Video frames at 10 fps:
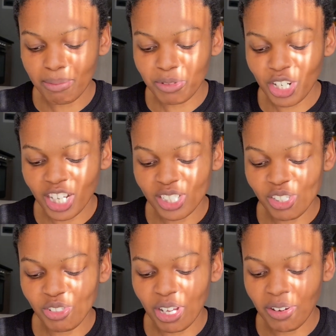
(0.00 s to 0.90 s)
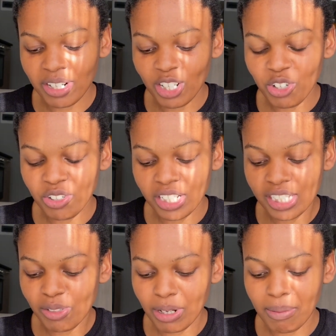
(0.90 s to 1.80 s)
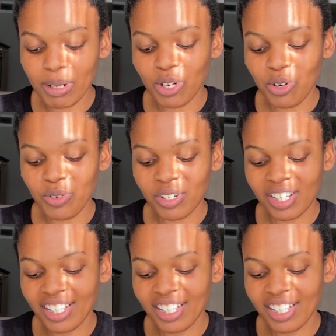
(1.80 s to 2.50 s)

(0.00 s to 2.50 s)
I want to go eat when I'm alone.